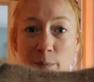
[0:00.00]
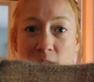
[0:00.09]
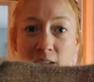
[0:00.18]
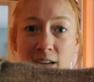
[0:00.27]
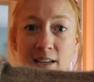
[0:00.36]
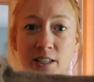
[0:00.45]
the
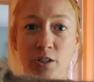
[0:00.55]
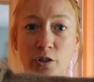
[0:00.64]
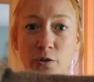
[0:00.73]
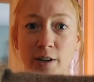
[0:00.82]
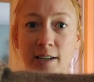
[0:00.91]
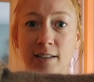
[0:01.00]
body and
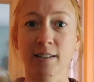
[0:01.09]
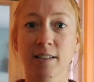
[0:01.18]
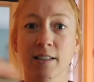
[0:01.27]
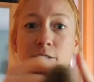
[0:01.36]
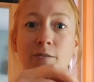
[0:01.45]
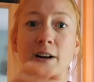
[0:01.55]
joined
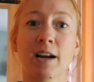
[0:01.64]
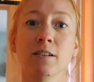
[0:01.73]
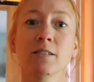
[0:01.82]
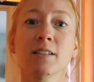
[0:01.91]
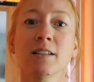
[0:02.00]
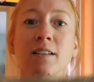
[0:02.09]
in the
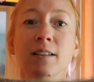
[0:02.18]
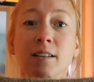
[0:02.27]
round.